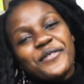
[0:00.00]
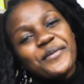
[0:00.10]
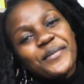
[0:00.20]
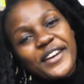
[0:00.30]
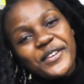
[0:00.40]

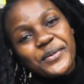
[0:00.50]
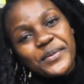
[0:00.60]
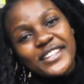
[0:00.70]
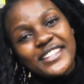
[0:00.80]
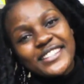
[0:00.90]
from my
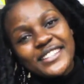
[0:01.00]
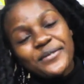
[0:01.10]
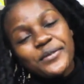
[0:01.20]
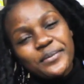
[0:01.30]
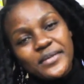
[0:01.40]

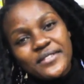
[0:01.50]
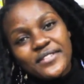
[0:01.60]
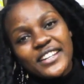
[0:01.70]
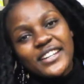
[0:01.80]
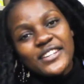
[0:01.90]
community, from my
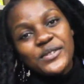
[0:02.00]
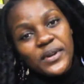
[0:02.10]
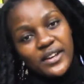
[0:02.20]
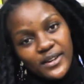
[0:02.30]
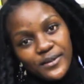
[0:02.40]
village
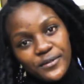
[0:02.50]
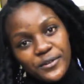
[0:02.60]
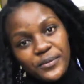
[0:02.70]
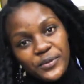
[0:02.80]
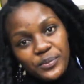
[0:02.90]
where I come
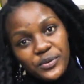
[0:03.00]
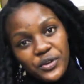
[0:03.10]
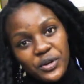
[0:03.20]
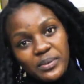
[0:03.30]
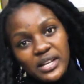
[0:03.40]
from in
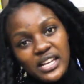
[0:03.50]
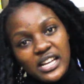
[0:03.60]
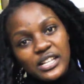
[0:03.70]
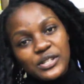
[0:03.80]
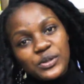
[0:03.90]
Bungoma.
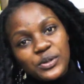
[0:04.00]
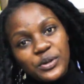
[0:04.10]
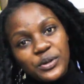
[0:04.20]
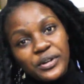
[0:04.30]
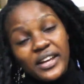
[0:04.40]

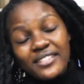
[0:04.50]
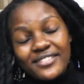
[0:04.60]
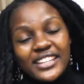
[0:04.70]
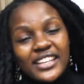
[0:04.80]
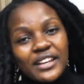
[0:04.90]
So I
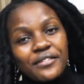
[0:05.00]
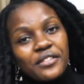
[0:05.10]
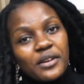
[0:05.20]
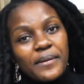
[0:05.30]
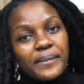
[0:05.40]
even
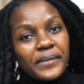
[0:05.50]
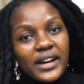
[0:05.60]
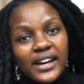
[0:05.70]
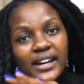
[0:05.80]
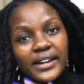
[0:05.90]
gave them
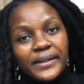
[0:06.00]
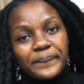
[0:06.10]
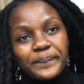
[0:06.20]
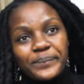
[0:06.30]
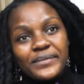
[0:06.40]

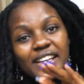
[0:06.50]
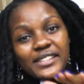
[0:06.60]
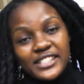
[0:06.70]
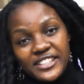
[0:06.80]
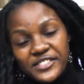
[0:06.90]
a,
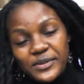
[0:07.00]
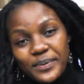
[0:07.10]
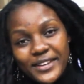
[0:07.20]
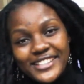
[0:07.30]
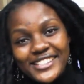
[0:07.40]
a safe
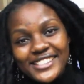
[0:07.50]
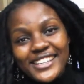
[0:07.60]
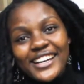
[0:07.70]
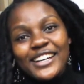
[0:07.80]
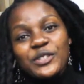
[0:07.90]

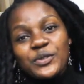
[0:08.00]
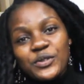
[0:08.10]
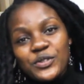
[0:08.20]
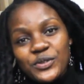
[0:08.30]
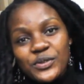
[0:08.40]
space
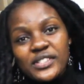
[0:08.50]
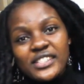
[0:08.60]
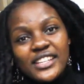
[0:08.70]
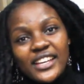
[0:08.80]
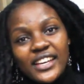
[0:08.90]
to choose
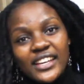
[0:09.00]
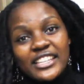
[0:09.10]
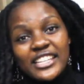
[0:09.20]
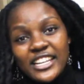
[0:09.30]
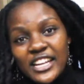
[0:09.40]

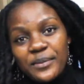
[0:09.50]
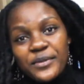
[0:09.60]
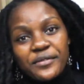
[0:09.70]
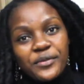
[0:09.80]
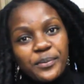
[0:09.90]
the the
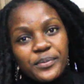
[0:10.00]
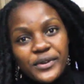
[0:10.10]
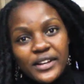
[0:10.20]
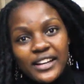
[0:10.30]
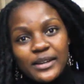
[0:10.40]
name of the
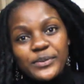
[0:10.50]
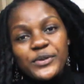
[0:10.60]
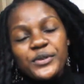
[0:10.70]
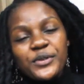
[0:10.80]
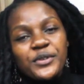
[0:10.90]
book club.
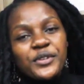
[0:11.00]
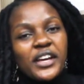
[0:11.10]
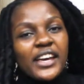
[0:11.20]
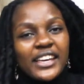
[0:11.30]
So